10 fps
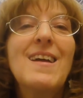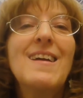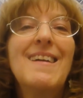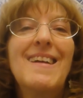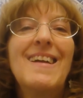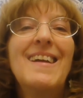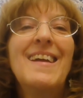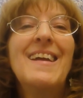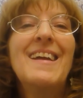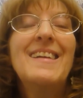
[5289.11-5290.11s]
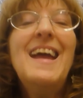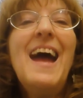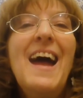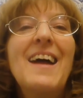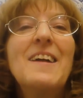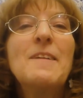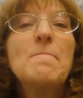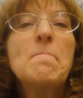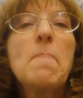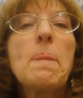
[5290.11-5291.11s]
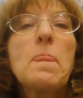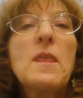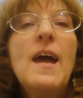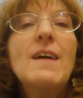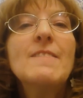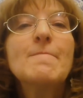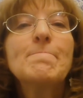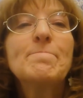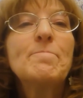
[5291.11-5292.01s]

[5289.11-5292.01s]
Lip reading: You're going to stay that way. And this disruption,